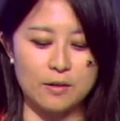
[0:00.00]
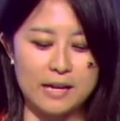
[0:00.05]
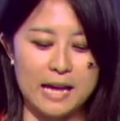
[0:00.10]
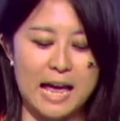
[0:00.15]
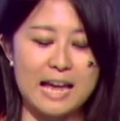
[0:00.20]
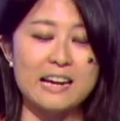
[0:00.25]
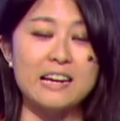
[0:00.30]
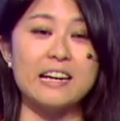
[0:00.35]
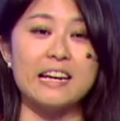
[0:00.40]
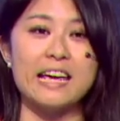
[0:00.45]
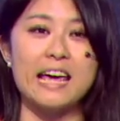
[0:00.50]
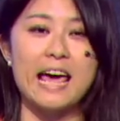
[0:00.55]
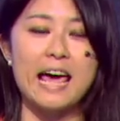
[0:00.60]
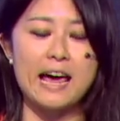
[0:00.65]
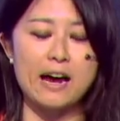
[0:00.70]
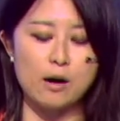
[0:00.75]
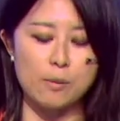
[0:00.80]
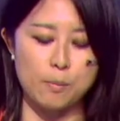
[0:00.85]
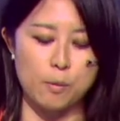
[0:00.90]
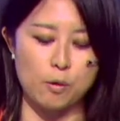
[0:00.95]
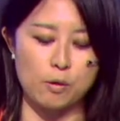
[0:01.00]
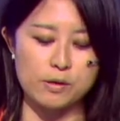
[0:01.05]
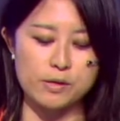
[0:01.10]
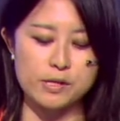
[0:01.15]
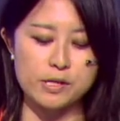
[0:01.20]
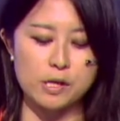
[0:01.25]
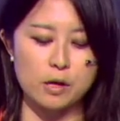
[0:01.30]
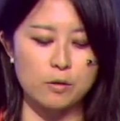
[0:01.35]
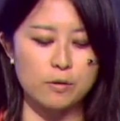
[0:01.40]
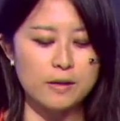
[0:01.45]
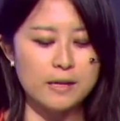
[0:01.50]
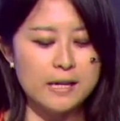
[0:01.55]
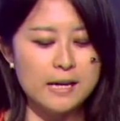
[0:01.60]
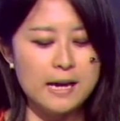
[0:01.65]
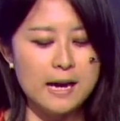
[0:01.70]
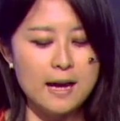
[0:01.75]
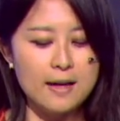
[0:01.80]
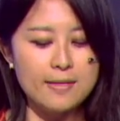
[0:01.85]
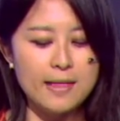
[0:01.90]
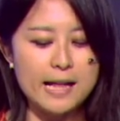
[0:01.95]
Kennedy Airport. So
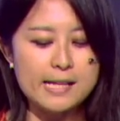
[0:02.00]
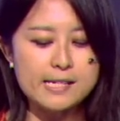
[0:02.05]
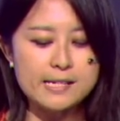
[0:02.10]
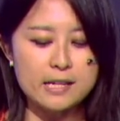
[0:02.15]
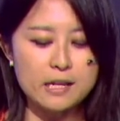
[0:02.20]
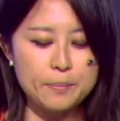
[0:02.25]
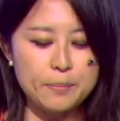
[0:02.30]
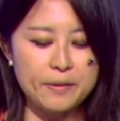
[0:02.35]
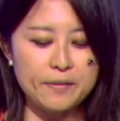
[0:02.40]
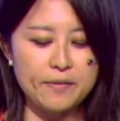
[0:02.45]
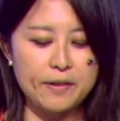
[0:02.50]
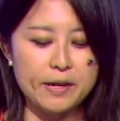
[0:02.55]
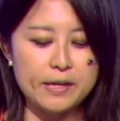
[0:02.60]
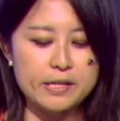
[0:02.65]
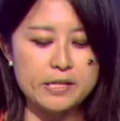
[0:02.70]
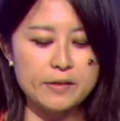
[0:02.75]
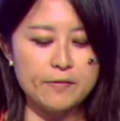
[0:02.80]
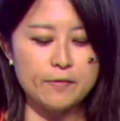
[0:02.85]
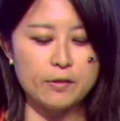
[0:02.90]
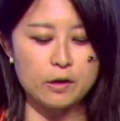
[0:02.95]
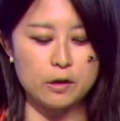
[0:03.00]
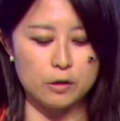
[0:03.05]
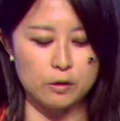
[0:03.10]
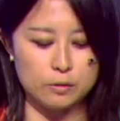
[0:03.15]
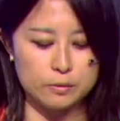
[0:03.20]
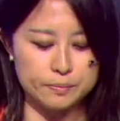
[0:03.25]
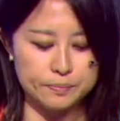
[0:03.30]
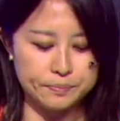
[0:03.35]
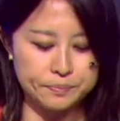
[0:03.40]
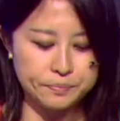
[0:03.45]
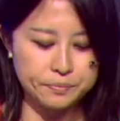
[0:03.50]
that's going to be very difficult.